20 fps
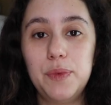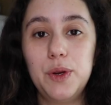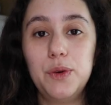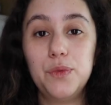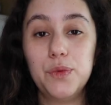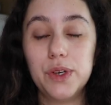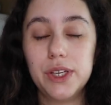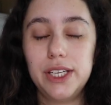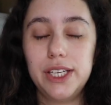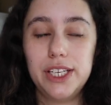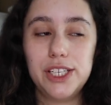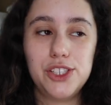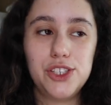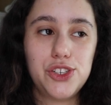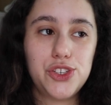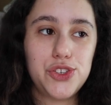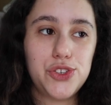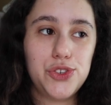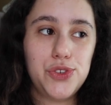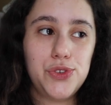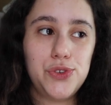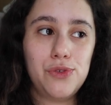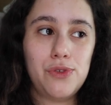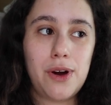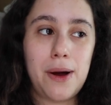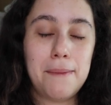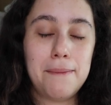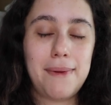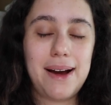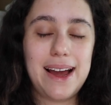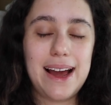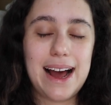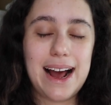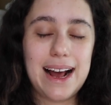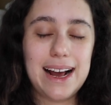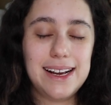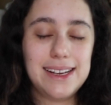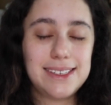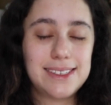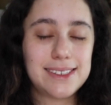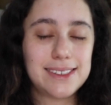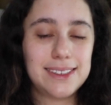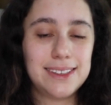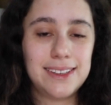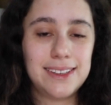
I've been really into my iced